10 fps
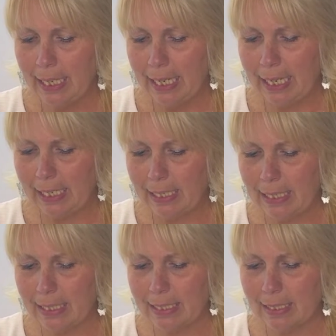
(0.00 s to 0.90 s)
It
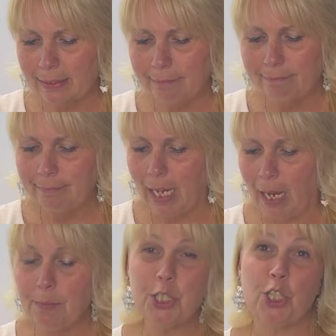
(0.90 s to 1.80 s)
is
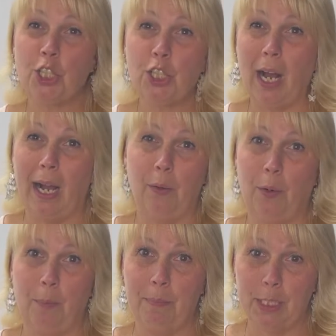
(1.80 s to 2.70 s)
I'm sure I
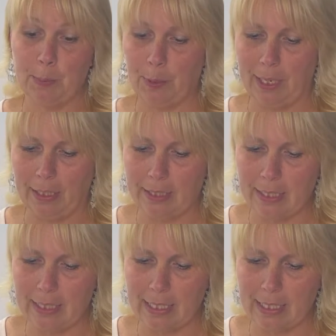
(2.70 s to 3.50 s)
will mispronounce this.